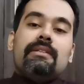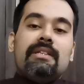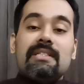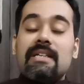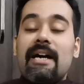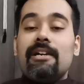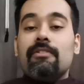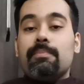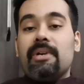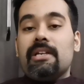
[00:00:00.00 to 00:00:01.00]
This kind
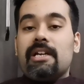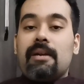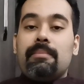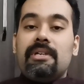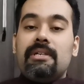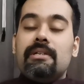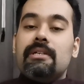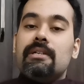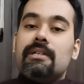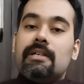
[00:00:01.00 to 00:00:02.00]
of pain can be
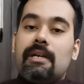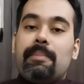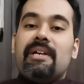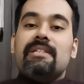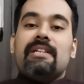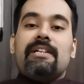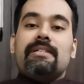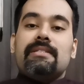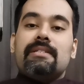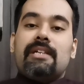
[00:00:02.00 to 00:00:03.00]

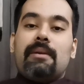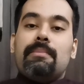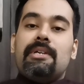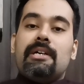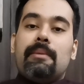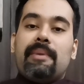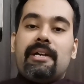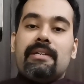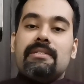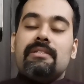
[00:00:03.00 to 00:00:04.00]
appendicitis, it can be
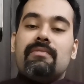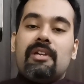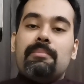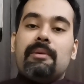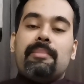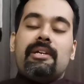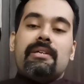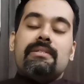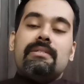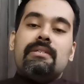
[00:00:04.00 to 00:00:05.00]
appendix, inflamed
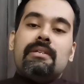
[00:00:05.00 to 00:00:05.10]
appendix.